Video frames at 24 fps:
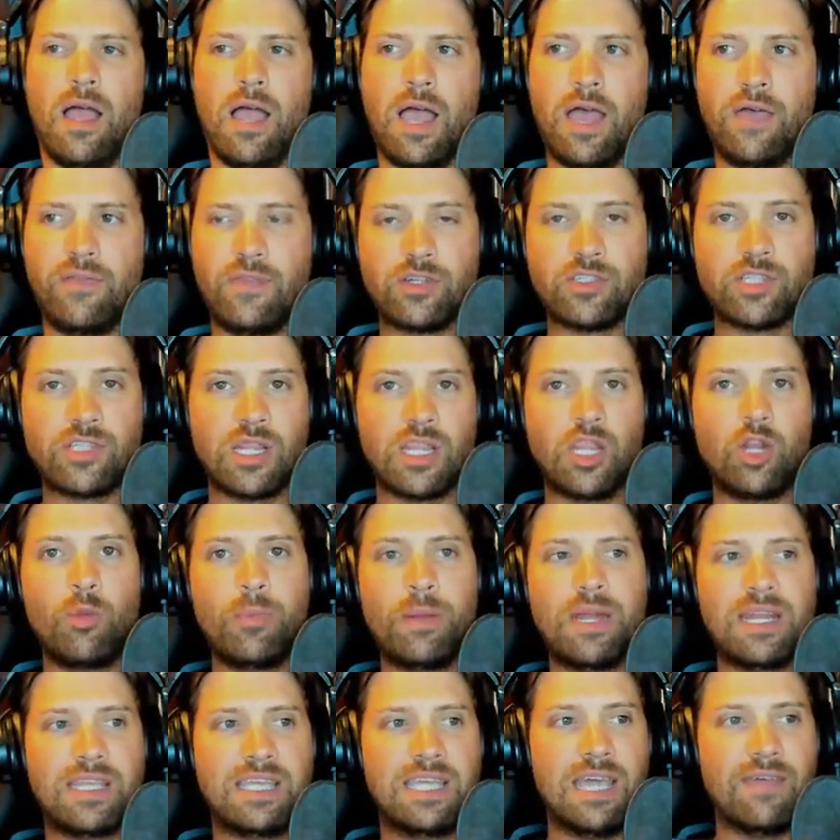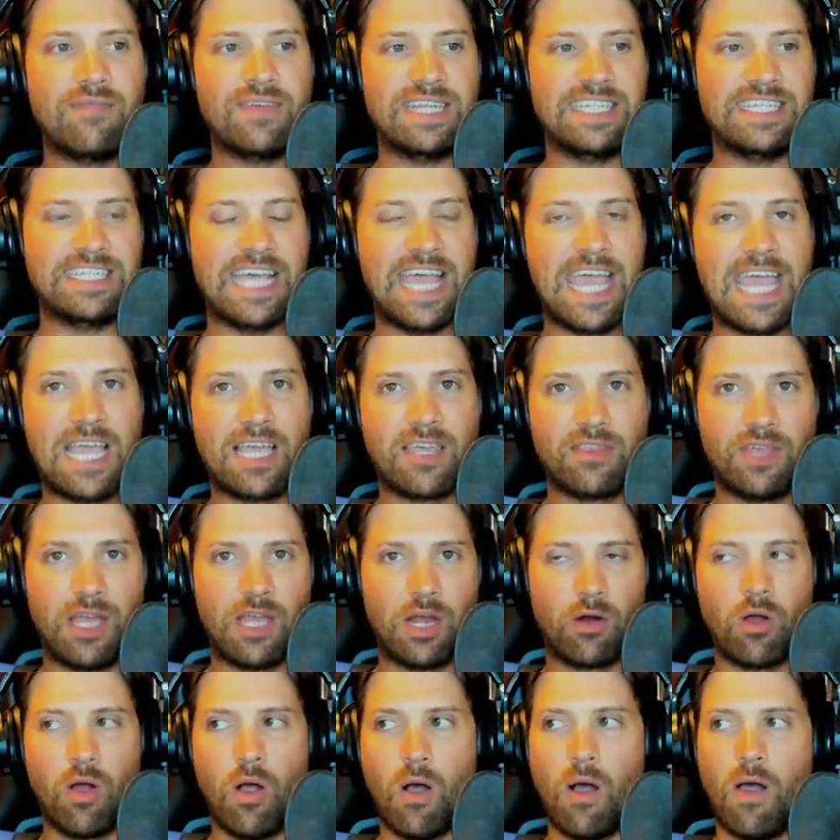there's a little bit of give and take
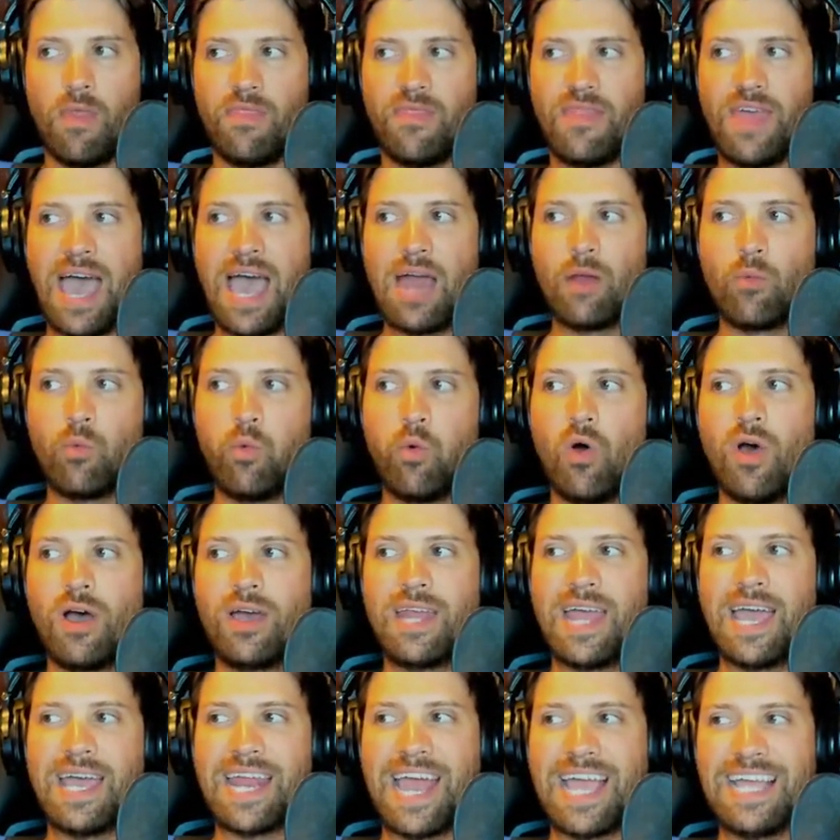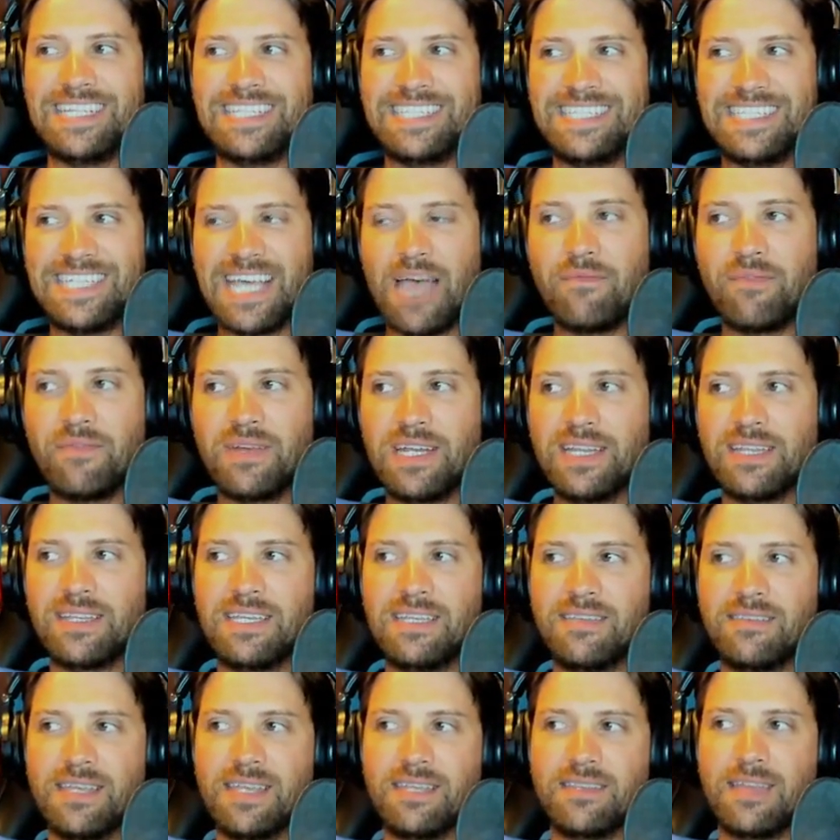there on that one, and I definitely
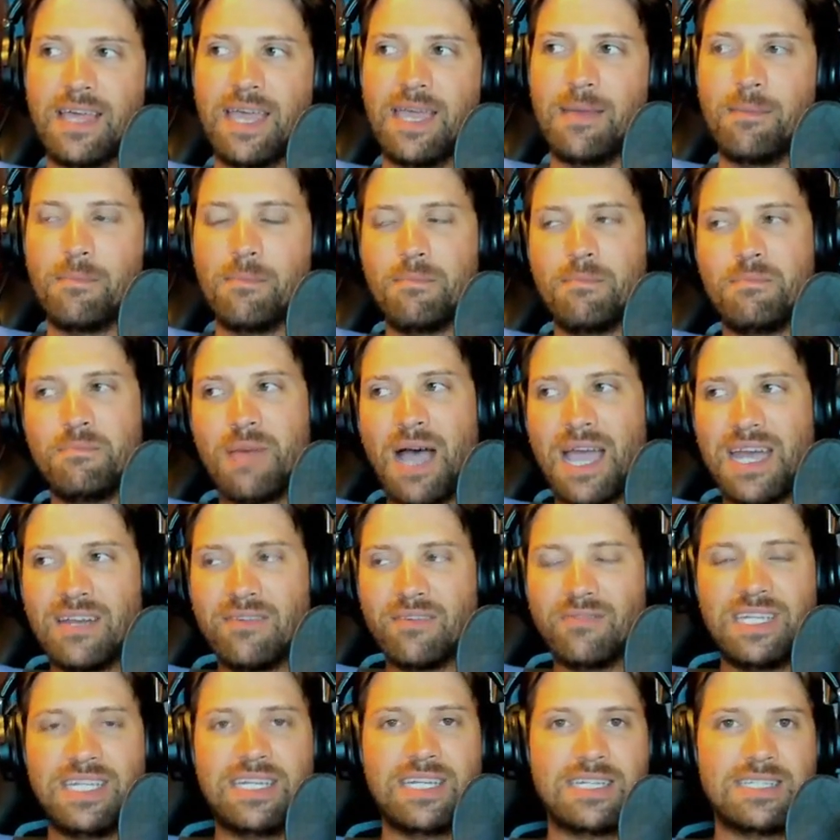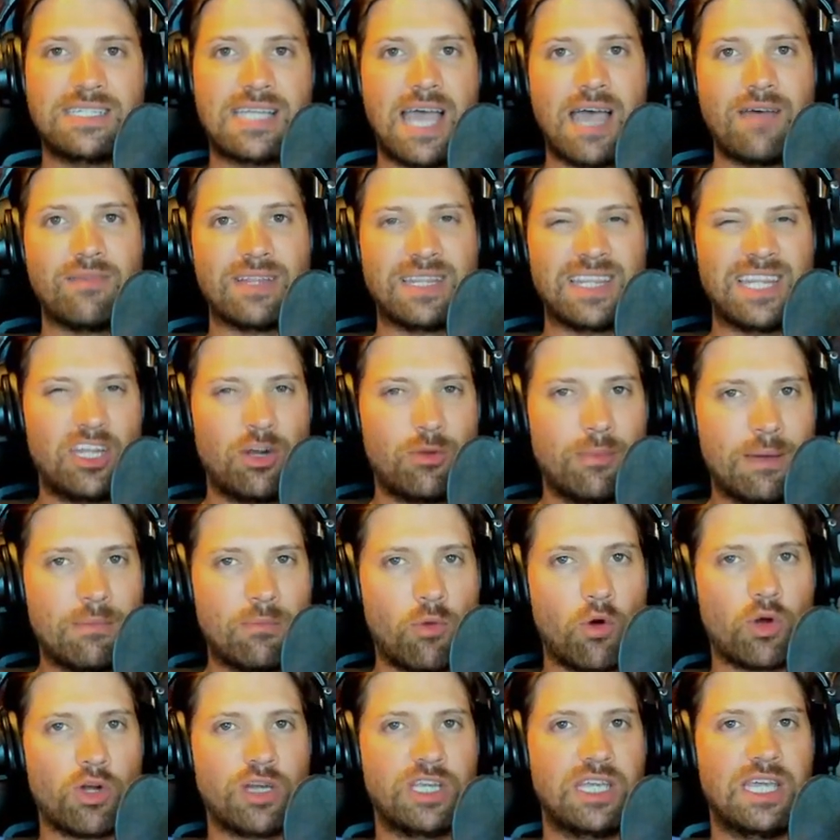think they might have needed to have a little bit
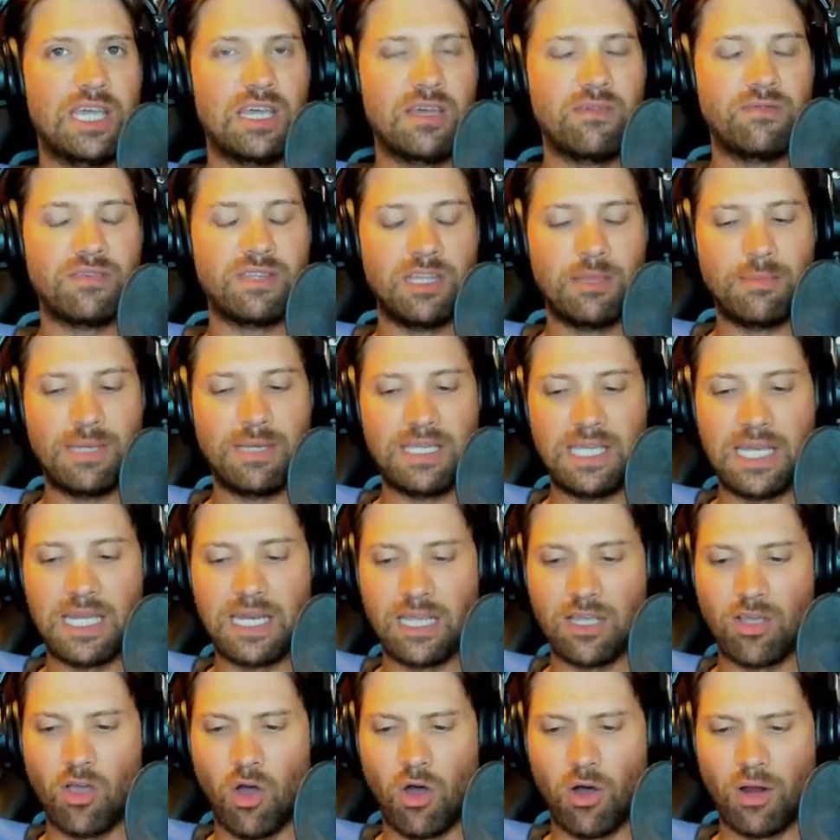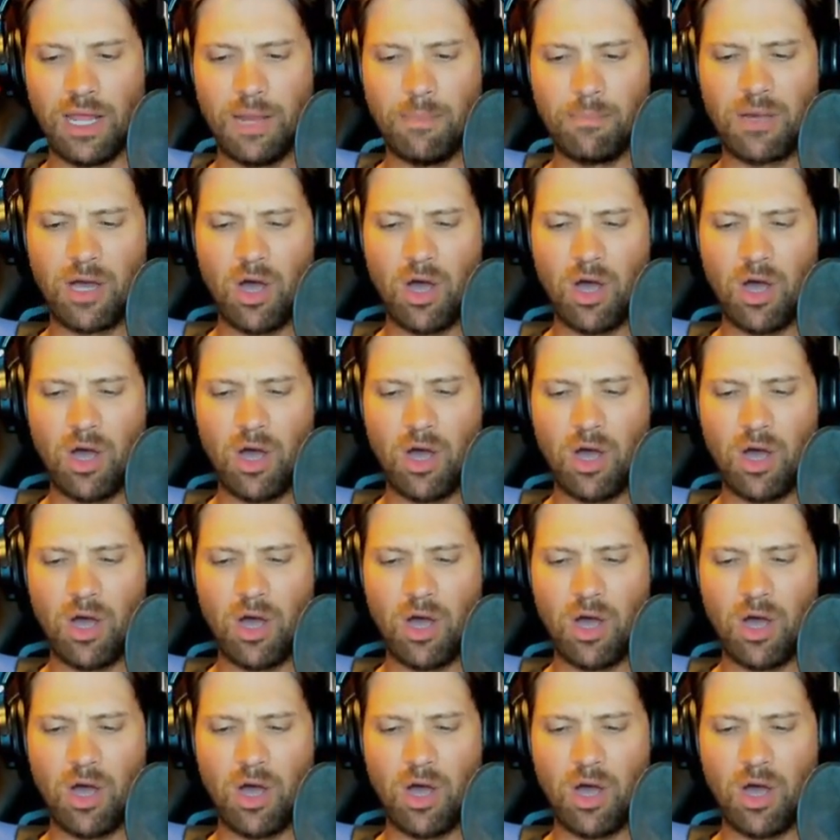more give in the beginning on it.